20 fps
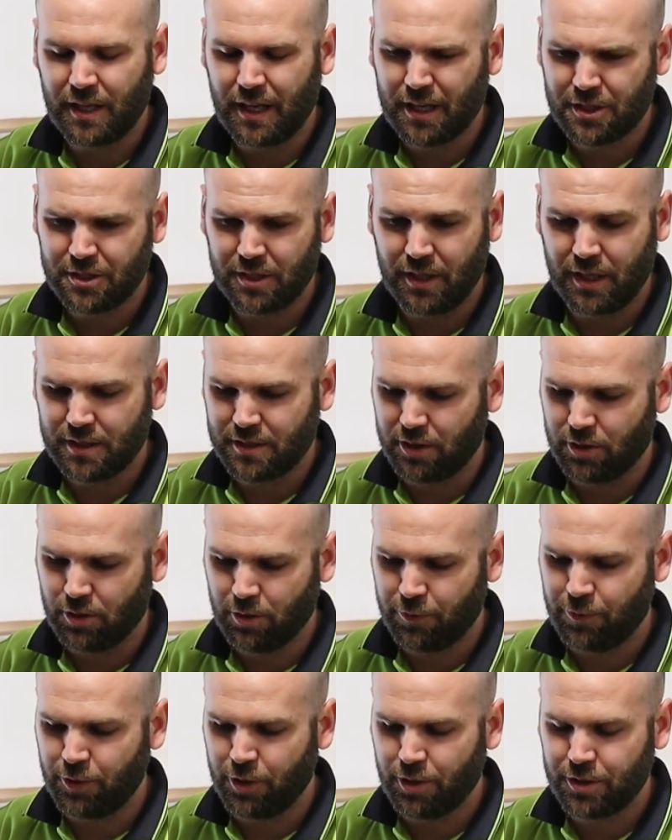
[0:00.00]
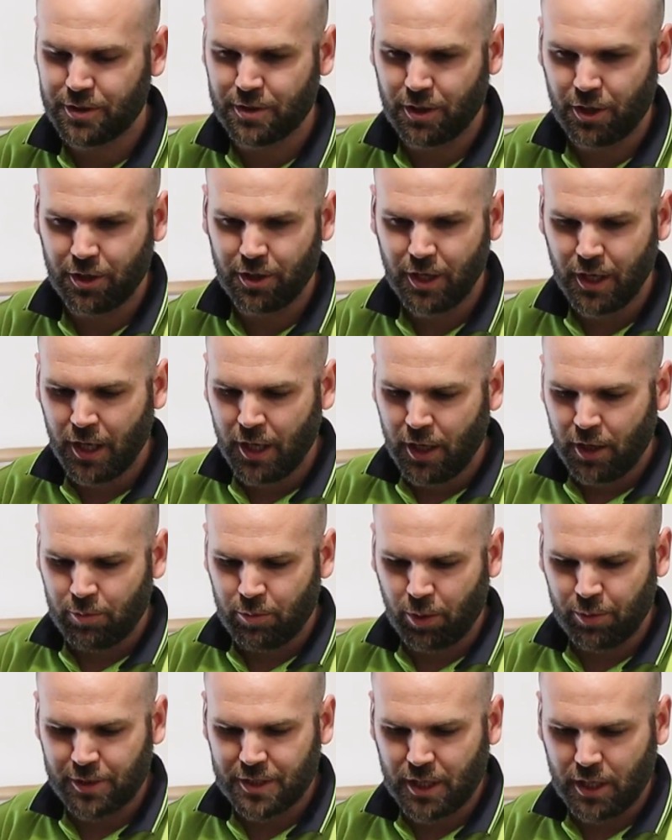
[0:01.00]
It actually isn't good for you, so
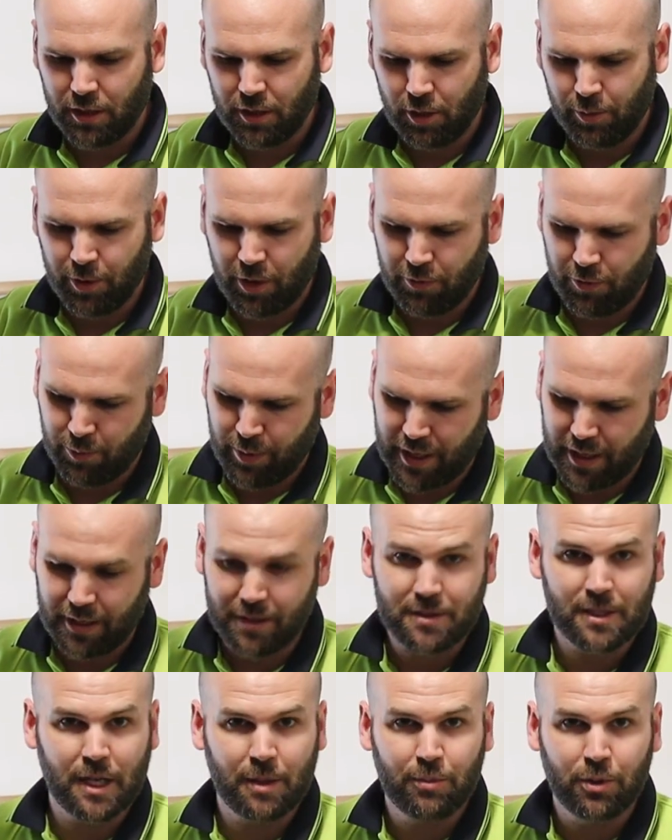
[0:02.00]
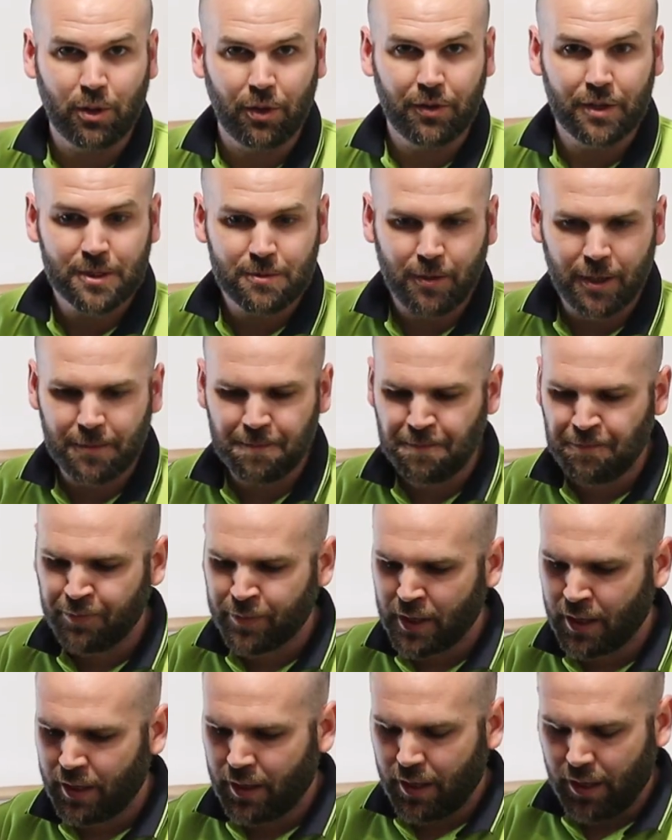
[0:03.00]
probably set a little bit of a bad example on this one.
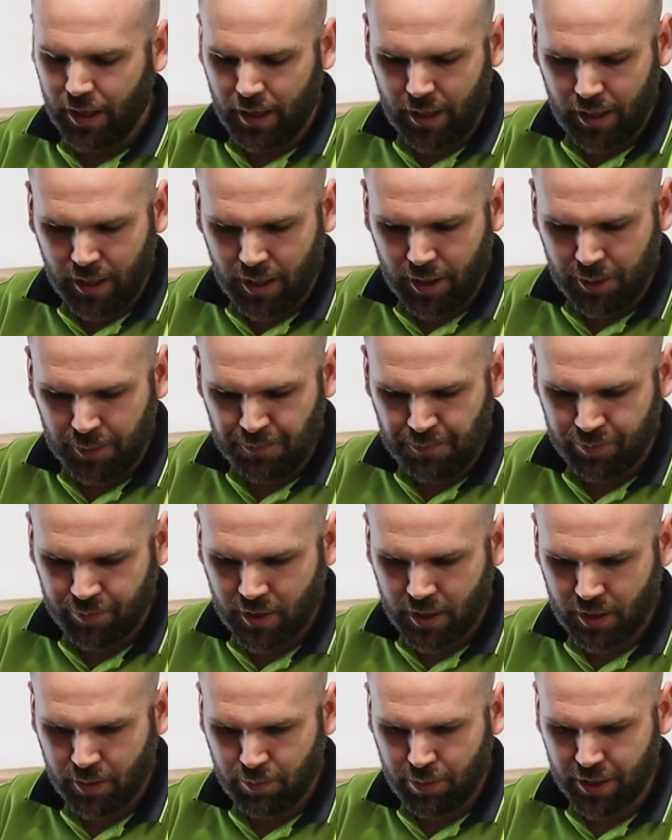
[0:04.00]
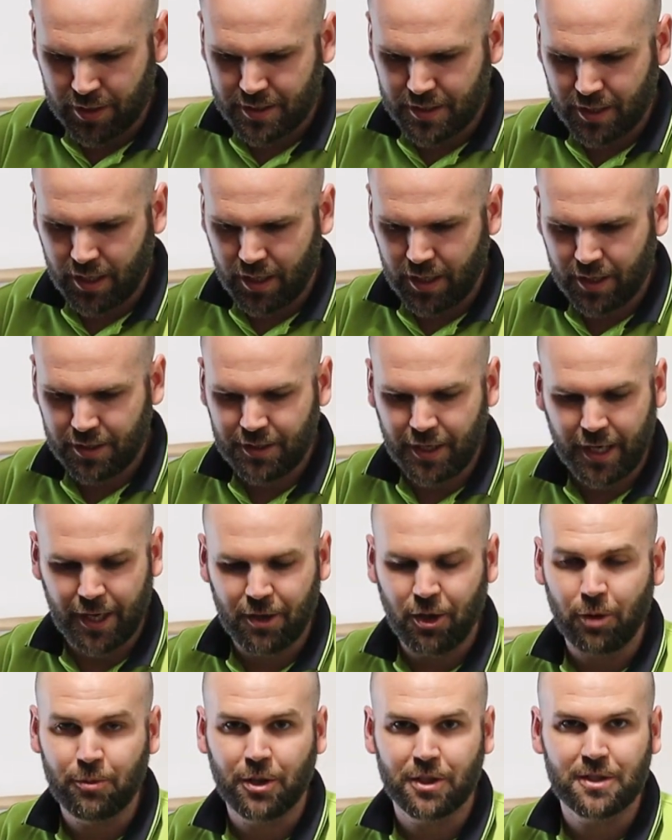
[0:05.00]
I'm just
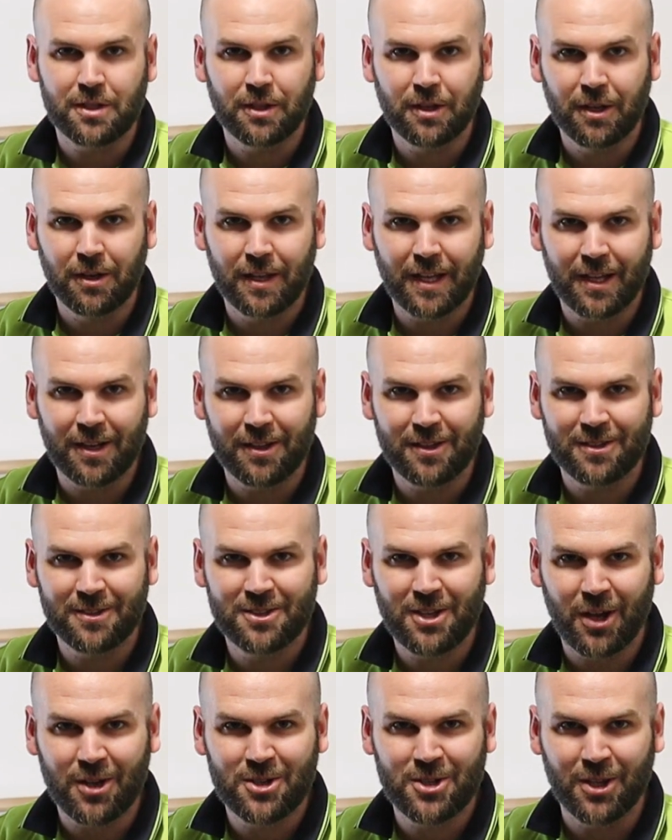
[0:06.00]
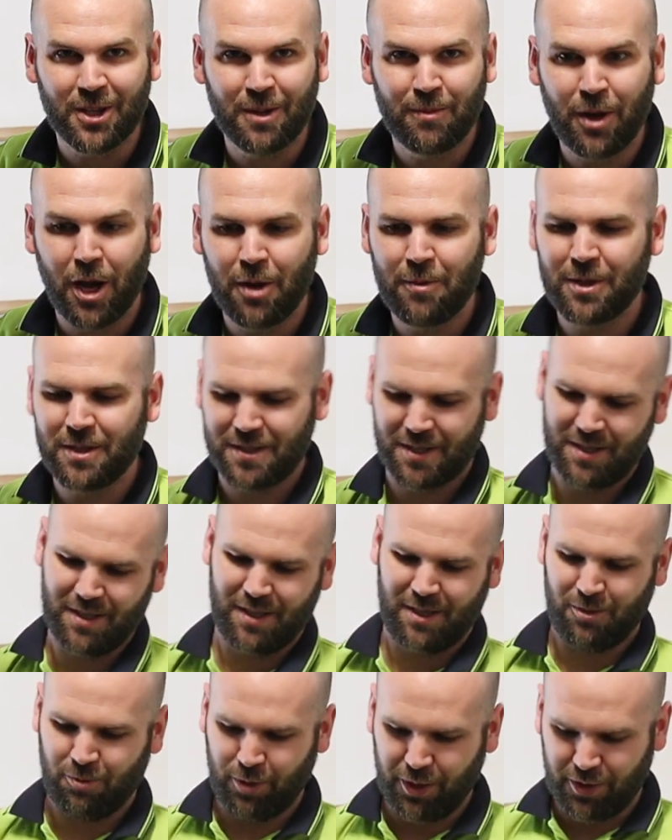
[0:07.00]
a little out of touch at the moment
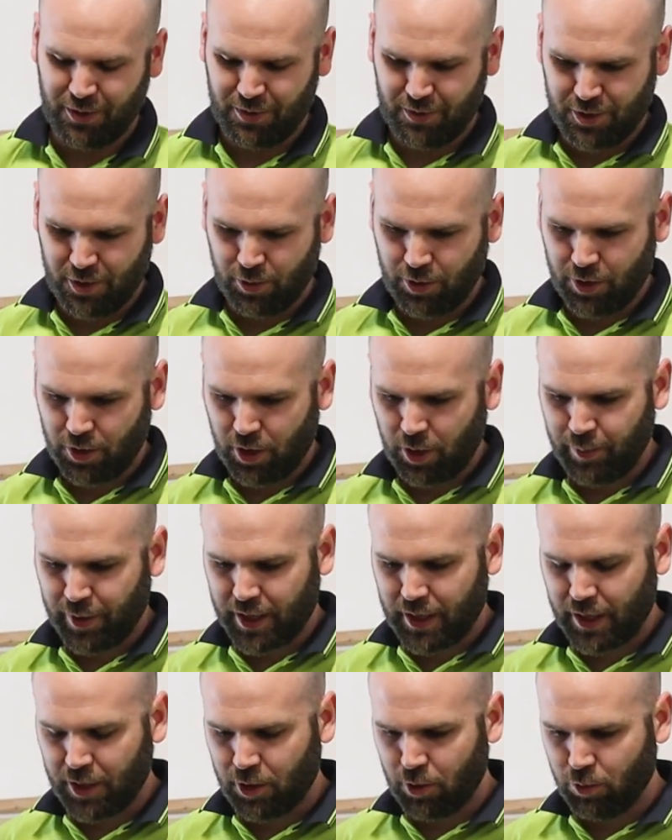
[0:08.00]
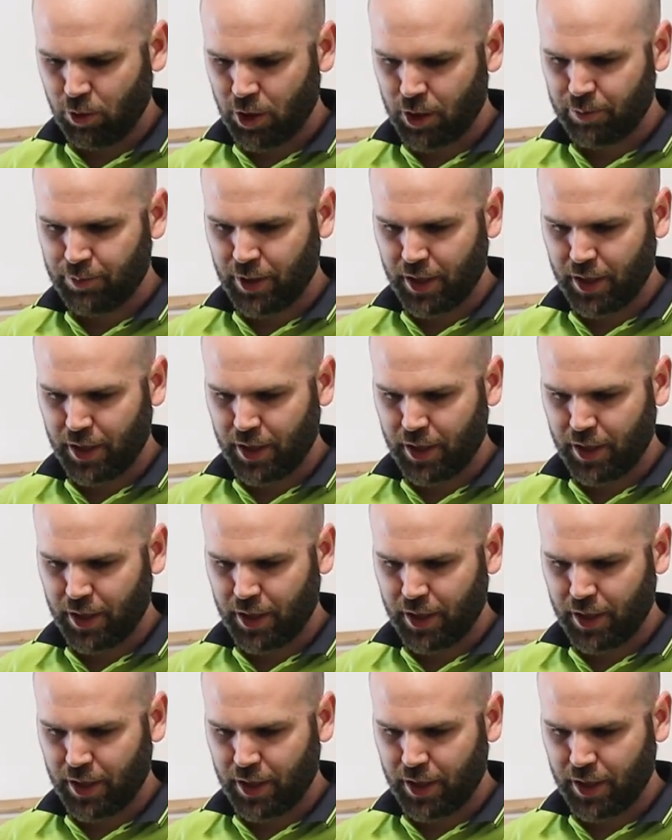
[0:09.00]
with doing a lot of mechanical work.